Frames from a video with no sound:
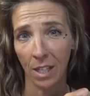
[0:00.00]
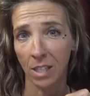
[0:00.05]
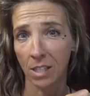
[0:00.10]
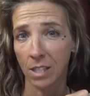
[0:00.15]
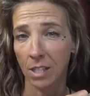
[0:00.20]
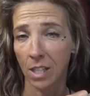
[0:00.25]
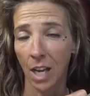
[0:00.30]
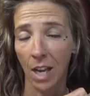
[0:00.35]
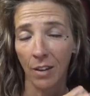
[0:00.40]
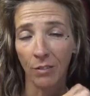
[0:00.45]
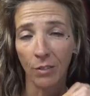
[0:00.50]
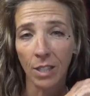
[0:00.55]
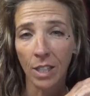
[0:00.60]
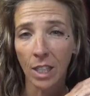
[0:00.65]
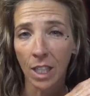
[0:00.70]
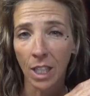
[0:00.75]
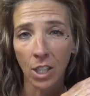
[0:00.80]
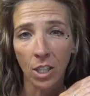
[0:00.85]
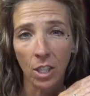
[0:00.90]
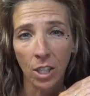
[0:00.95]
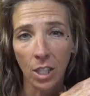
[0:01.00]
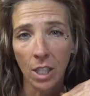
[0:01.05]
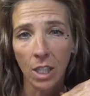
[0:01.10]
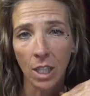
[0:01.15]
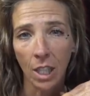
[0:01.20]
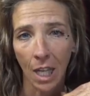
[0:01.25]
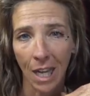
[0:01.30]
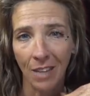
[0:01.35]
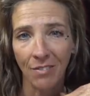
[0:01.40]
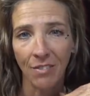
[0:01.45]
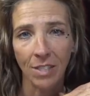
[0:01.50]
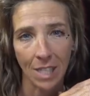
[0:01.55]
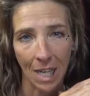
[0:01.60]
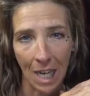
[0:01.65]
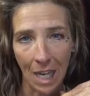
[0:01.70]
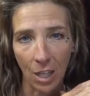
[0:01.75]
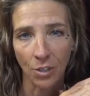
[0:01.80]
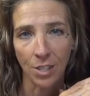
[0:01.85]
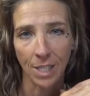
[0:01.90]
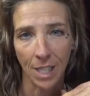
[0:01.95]
because everything good in life is
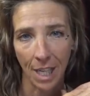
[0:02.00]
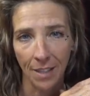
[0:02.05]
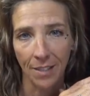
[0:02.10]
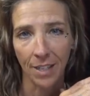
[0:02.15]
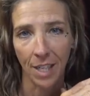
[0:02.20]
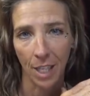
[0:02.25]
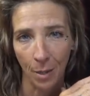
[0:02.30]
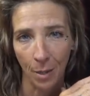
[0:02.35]
outside the